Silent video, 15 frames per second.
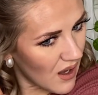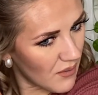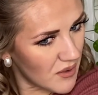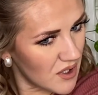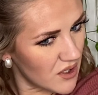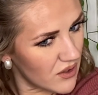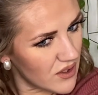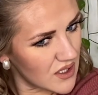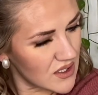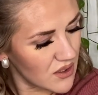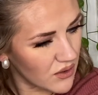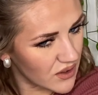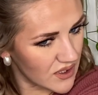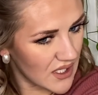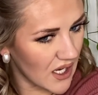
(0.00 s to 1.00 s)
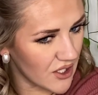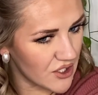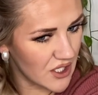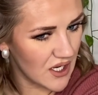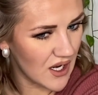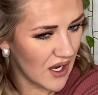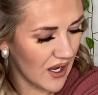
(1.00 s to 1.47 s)
I'm gonna do this whole
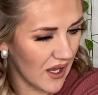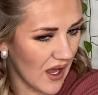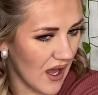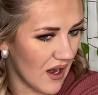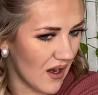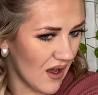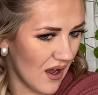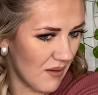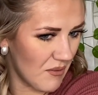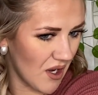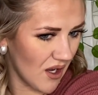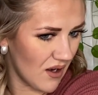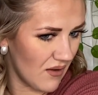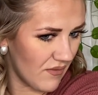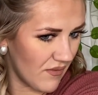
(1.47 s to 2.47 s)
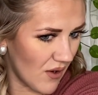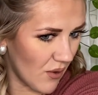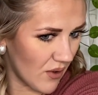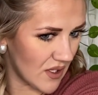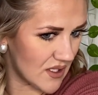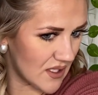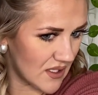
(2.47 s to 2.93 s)
section again. I'm not gonna
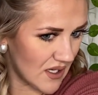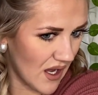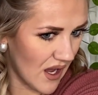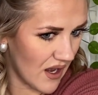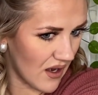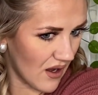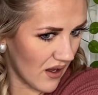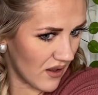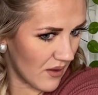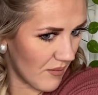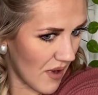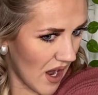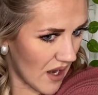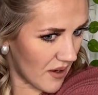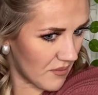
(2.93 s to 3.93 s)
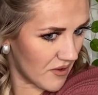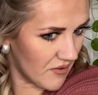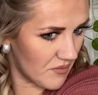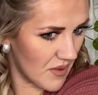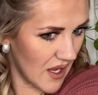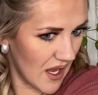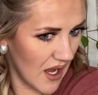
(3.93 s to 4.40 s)
focus a ton on the bottom
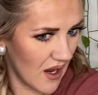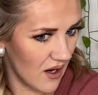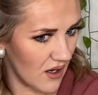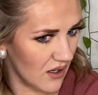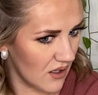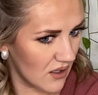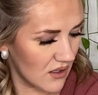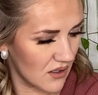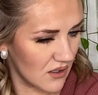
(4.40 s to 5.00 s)
of my hair.